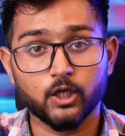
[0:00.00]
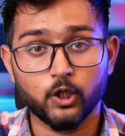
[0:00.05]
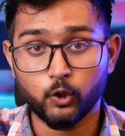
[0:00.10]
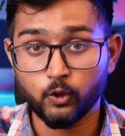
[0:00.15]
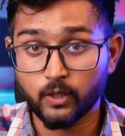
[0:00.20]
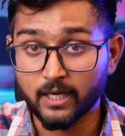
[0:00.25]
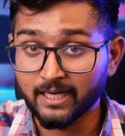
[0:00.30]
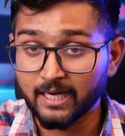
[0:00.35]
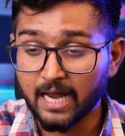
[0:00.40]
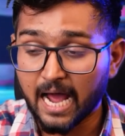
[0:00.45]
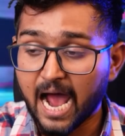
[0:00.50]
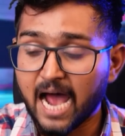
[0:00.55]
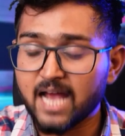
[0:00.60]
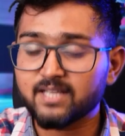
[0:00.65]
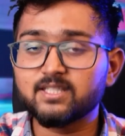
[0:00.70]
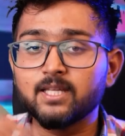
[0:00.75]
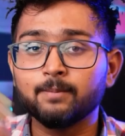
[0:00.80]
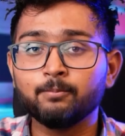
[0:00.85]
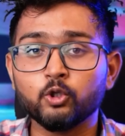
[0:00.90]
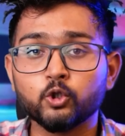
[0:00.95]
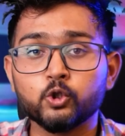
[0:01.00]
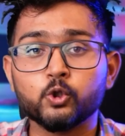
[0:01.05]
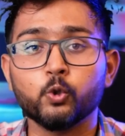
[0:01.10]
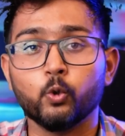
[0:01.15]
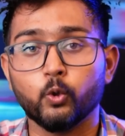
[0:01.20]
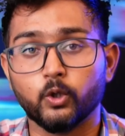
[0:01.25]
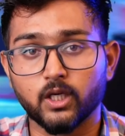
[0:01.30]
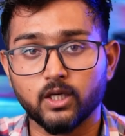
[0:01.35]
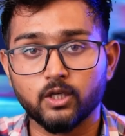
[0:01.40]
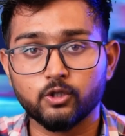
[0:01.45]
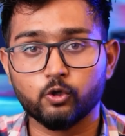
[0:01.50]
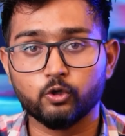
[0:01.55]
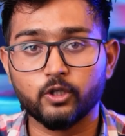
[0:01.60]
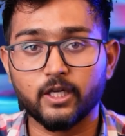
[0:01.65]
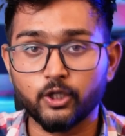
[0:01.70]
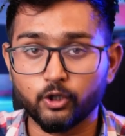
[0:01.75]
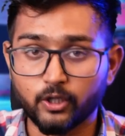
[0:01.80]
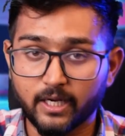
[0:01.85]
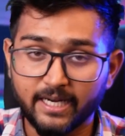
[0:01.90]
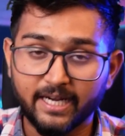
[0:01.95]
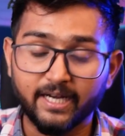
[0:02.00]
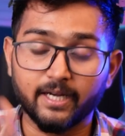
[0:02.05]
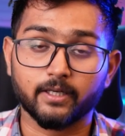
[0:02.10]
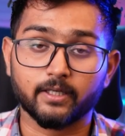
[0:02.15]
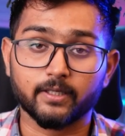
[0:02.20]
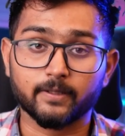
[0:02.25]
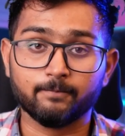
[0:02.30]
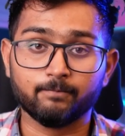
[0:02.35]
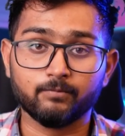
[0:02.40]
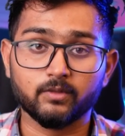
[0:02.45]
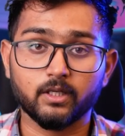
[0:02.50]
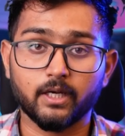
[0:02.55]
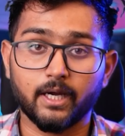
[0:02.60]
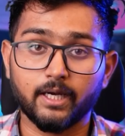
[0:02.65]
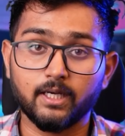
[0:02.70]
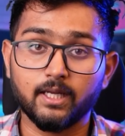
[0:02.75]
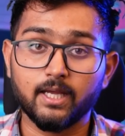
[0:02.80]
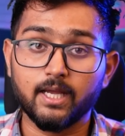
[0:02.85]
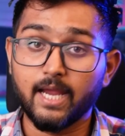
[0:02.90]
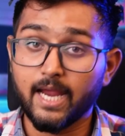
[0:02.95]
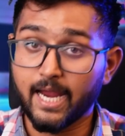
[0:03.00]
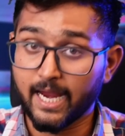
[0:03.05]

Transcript: You can ask them to shoot so that you can edit, right?